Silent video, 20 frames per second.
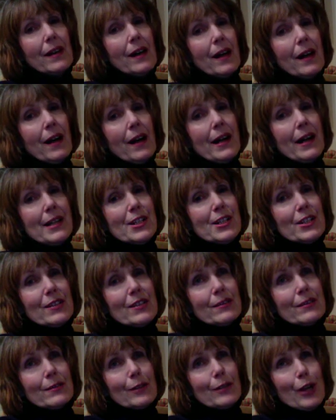I
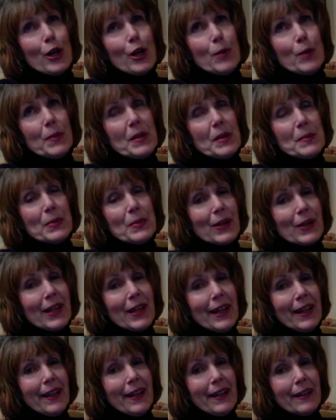just hope and pray